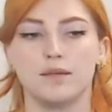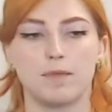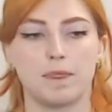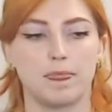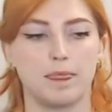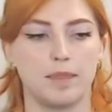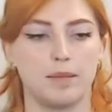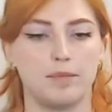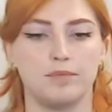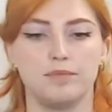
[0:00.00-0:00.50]

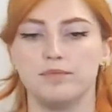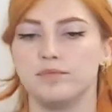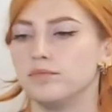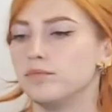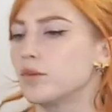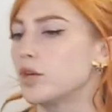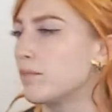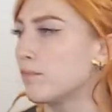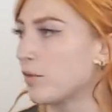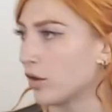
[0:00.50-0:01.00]

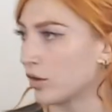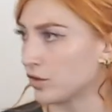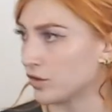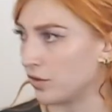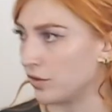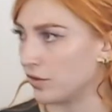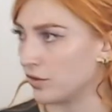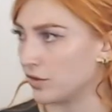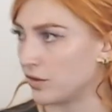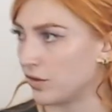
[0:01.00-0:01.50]

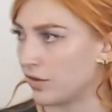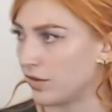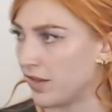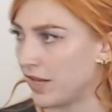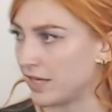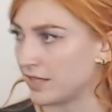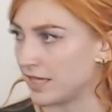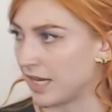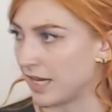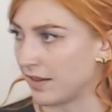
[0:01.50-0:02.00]
commercials or
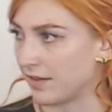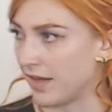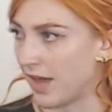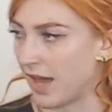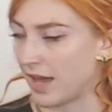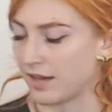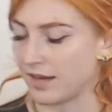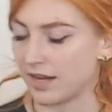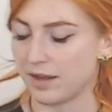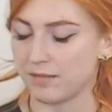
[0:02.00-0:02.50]
things like
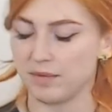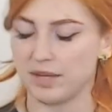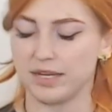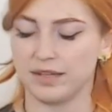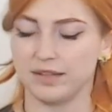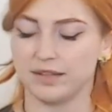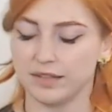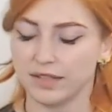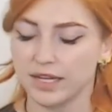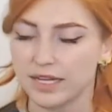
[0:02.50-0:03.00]
that, I
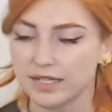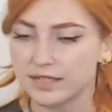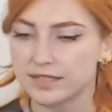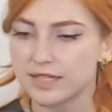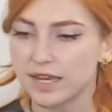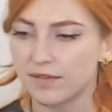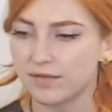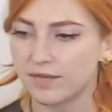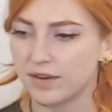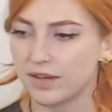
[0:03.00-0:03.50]
mean, it's
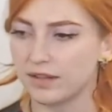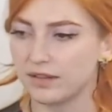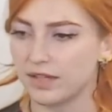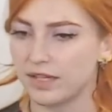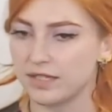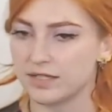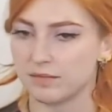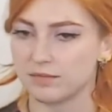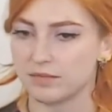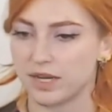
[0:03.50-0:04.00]
definitely
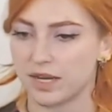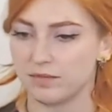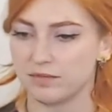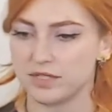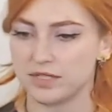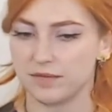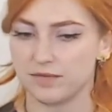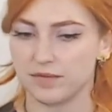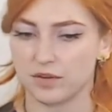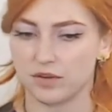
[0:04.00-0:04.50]
sometimes
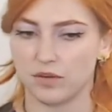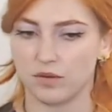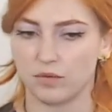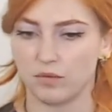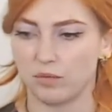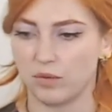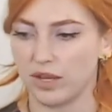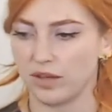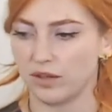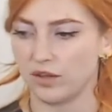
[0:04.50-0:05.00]
difficult
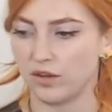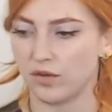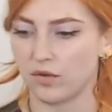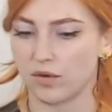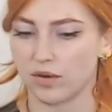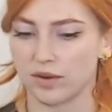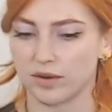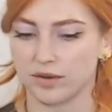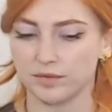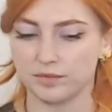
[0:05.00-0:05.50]
when
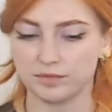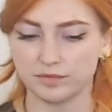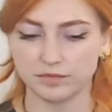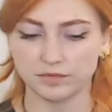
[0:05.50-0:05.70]
you're